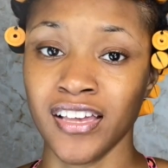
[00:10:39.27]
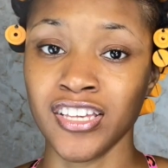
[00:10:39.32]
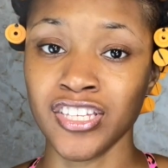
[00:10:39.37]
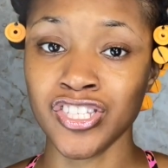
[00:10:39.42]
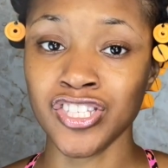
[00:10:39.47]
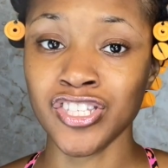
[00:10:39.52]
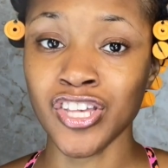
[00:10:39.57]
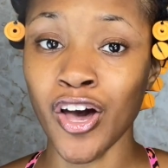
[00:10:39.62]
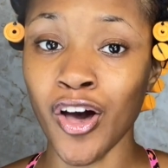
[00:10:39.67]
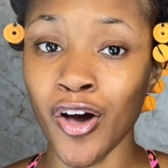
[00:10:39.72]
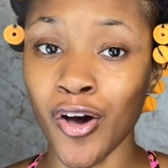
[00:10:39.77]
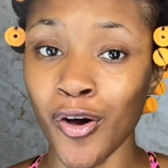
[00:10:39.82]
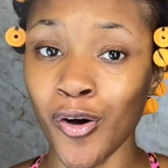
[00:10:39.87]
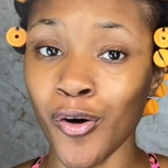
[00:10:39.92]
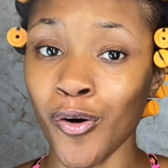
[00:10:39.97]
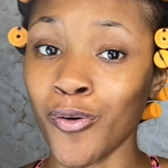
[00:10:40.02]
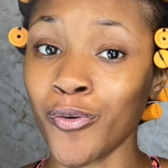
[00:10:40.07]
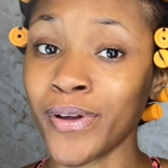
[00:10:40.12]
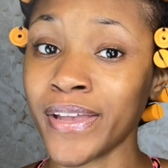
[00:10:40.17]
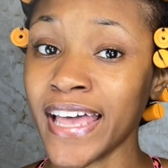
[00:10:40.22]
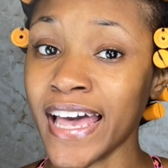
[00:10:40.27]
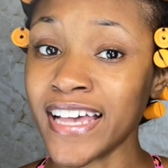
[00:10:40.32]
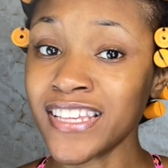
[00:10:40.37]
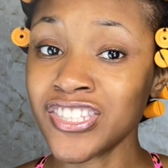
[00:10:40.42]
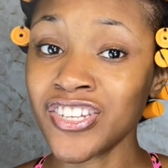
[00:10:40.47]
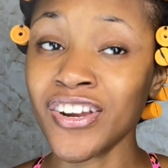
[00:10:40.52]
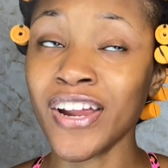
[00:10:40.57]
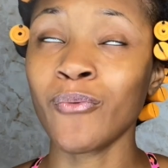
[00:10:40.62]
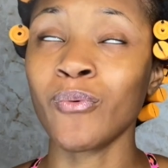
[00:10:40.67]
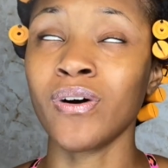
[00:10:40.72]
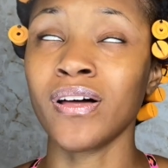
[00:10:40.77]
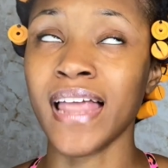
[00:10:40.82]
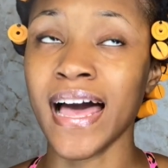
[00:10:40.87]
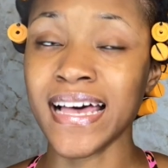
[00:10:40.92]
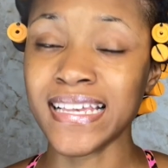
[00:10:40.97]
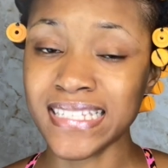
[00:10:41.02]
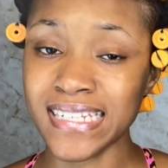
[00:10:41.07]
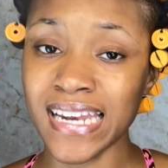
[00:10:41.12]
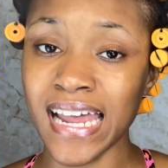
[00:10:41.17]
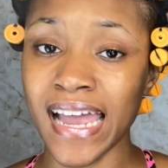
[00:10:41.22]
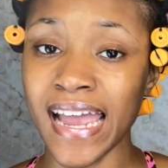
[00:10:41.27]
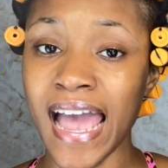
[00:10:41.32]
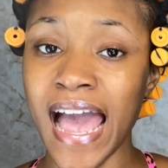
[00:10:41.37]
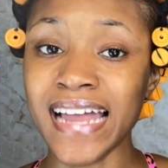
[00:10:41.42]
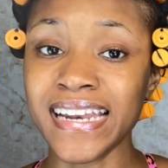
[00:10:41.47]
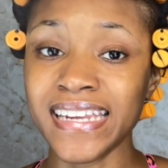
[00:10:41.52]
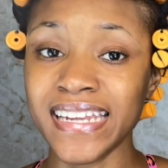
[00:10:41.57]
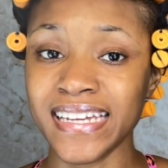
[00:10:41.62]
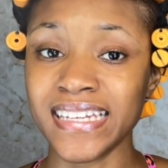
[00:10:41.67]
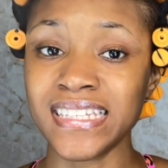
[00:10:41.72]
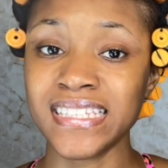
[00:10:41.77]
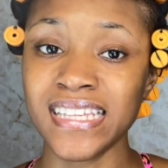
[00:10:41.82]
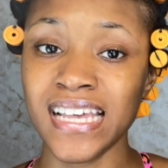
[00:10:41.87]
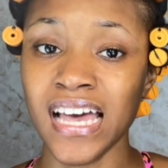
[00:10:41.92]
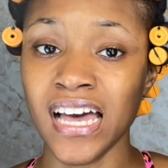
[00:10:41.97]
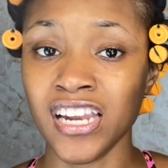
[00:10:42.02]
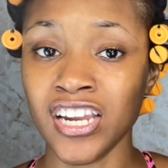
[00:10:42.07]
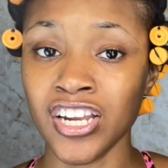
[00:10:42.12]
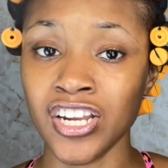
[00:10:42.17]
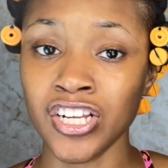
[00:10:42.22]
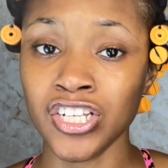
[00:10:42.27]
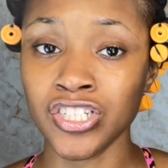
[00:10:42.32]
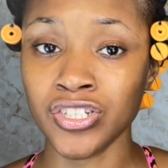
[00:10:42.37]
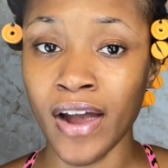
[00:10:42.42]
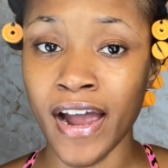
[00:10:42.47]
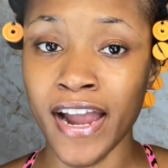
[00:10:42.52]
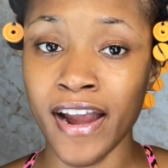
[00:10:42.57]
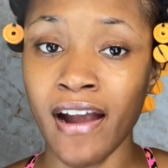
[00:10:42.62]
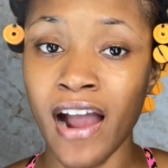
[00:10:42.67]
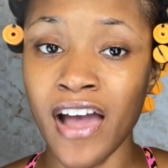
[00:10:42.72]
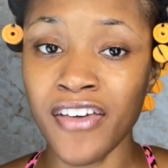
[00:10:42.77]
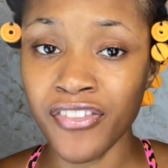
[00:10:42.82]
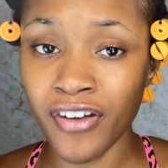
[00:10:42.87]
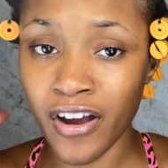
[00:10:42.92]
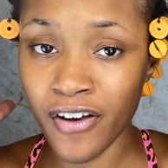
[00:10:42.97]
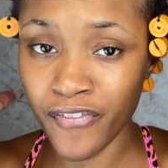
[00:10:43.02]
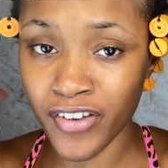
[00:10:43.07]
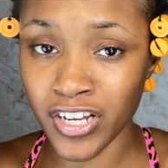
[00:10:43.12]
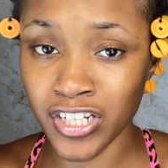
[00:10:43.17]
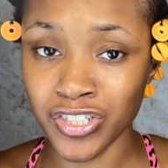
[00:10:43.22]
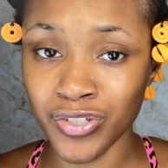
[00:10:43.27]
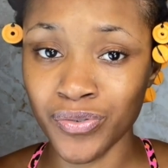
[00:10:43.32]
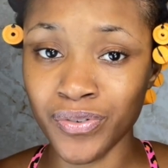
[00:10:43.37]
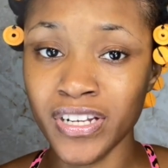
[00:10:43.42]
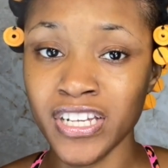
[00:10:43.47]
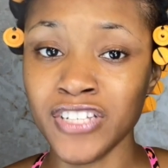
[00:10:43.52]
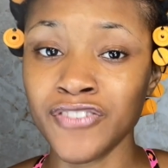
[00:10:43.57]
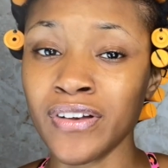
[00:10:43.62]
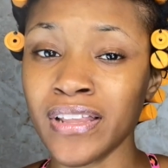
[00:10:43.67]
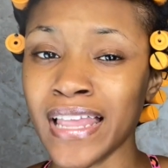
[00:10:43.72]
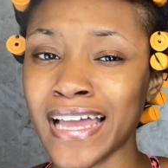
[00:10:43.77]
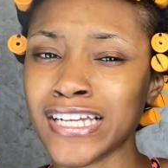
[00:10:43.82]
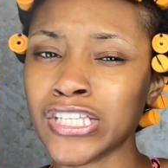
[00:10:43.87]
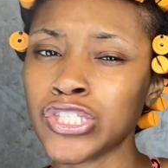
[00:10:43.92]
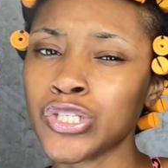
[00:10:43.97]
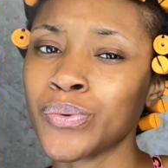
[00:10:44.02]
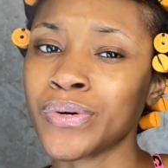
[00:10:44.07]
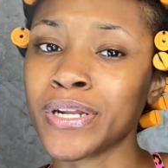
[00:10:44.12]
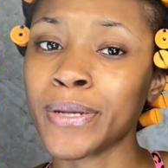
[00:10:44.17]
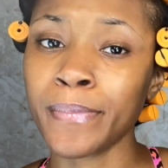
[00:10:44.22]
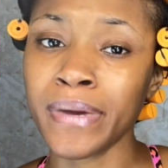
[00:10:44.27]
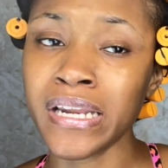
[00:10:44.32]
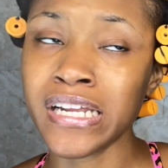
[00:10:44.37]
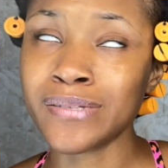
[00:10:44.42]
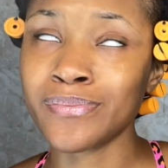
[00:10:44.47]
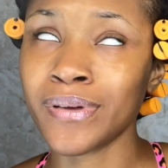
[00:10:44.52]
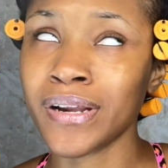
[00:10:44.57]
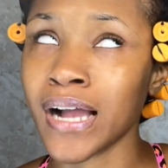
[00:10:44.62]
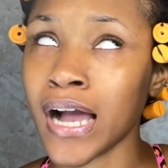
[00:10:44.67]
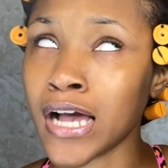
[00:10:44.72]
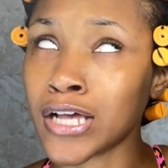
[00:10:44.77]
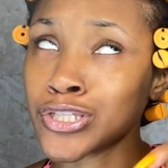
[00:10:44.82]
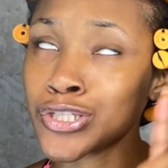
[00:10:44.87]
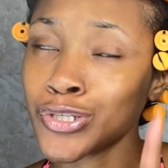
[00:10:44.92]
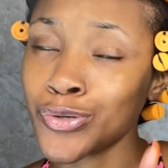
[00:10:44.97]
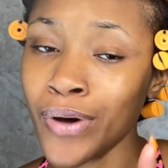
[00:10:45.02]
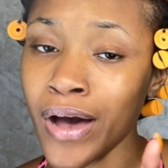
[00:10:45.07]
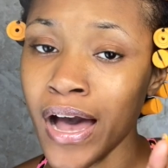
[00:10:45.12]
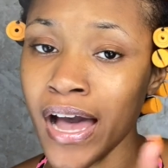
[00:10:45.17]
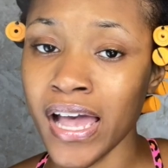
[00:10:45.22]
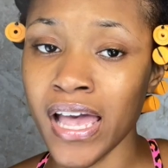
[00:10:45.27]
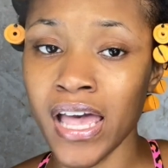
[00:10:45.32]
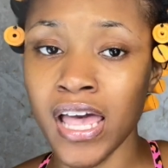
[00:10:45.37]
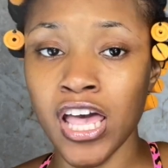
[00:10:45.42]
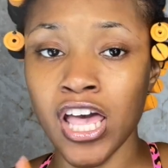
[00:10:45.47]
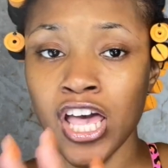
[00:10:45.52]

So last night I did sit under the dryer after I finished doing this for like 20 minutes, but it got too hot.